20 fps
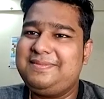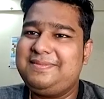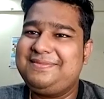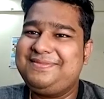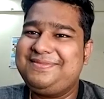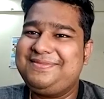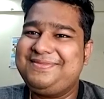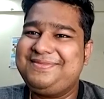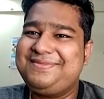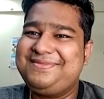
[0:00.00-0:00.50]

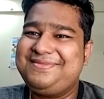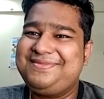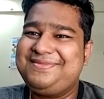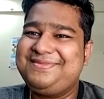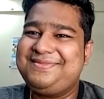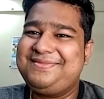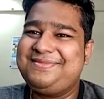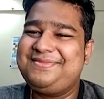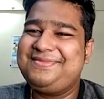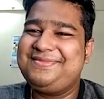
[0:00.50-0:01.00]

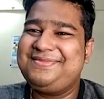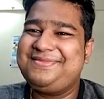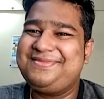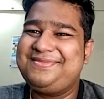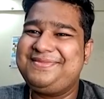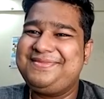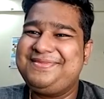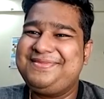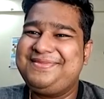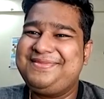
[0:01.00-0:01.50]

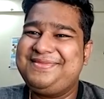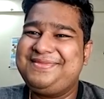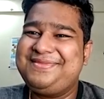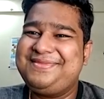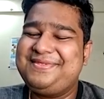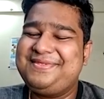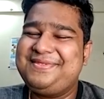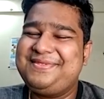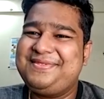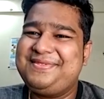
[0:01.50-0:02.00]

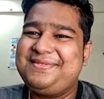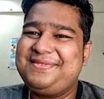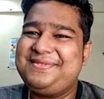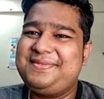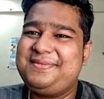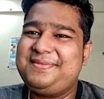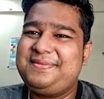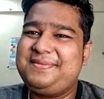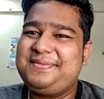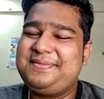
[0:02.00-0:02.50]

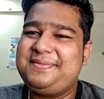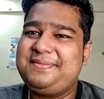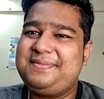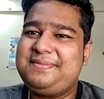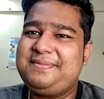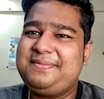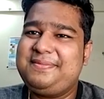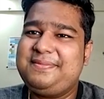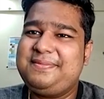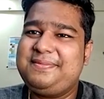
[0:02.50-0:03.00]

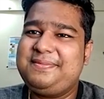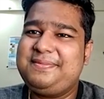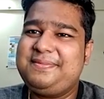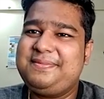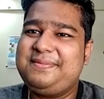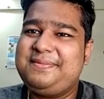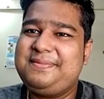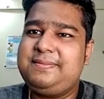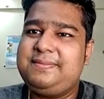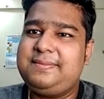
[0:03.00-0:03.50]

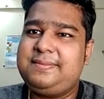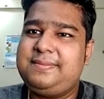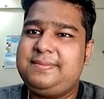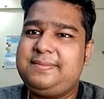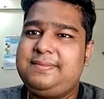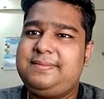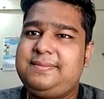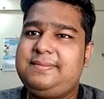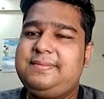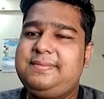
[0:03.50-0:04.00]

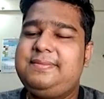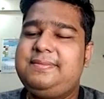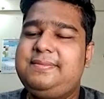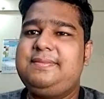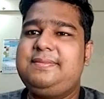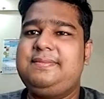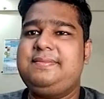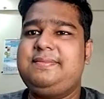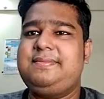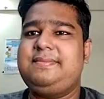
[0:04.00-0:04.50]

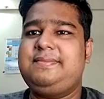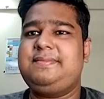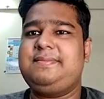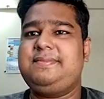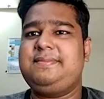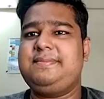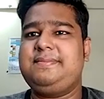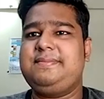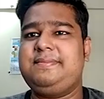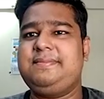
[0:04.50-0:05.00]

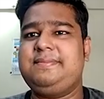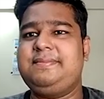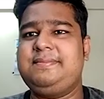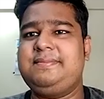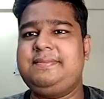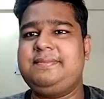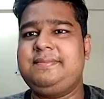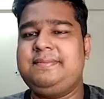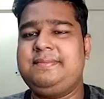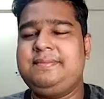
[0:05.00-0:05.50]

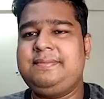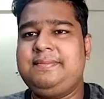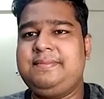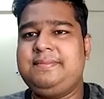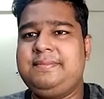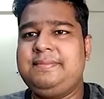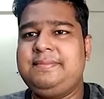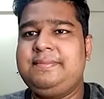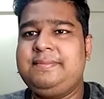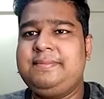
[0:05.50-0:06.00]

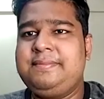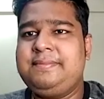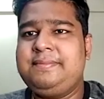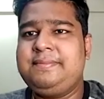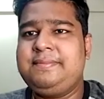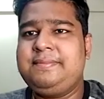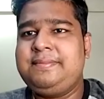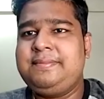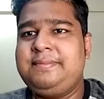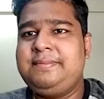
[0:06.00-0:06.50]

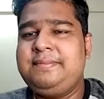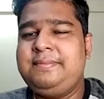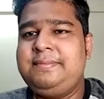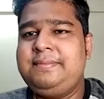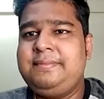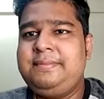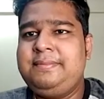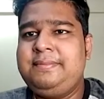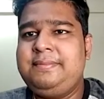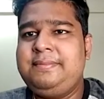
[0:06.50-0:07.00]

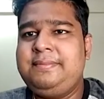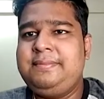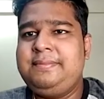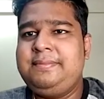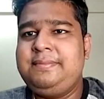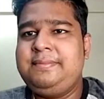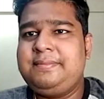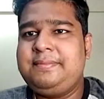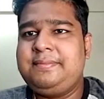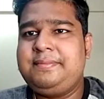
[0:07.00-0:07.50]

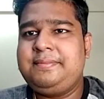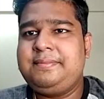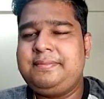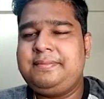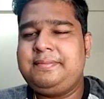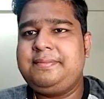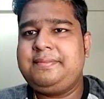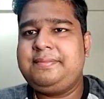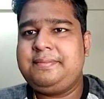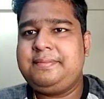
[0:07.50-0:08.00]
(silent)